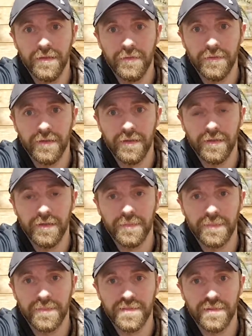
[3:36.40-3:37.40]
Where I am,
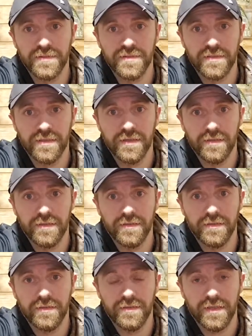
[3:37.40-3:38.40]
I'm supposed to get
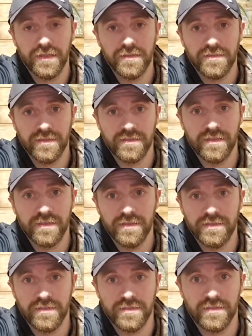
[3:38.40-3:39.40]
10 to 16
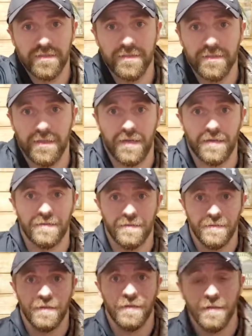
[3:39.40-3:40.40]
inches. Yeah,
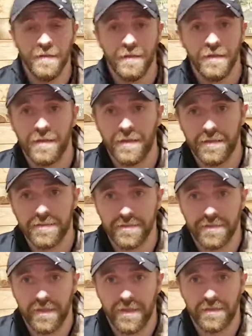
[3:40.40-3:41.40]
that's a
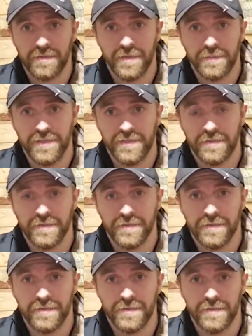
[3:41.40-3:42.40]
lot. I mean,
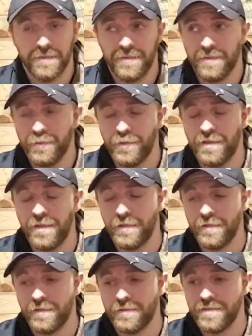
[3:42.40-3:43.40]
what I
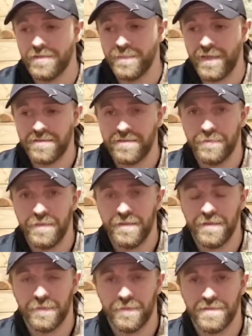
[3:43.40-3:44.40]
heard this past
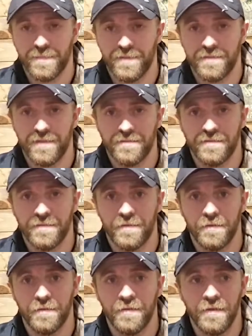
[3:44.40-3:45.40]
week that we're supposed to get
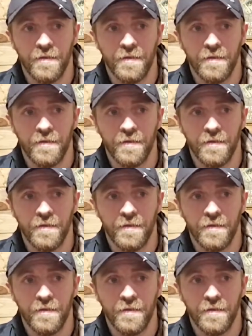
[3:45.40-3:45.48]
snow,